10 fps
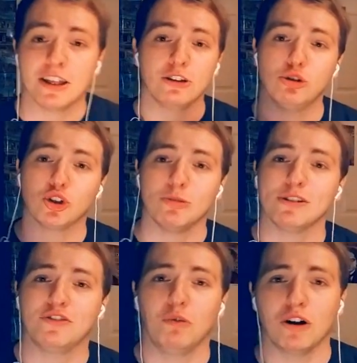So thank you so
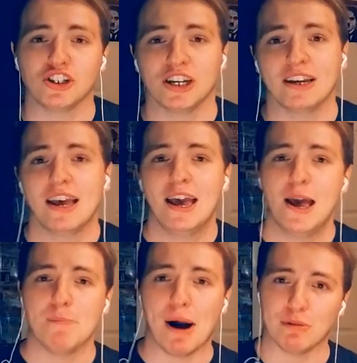much for watching
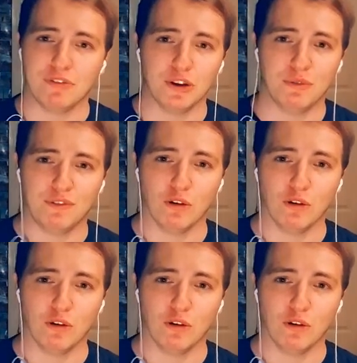my review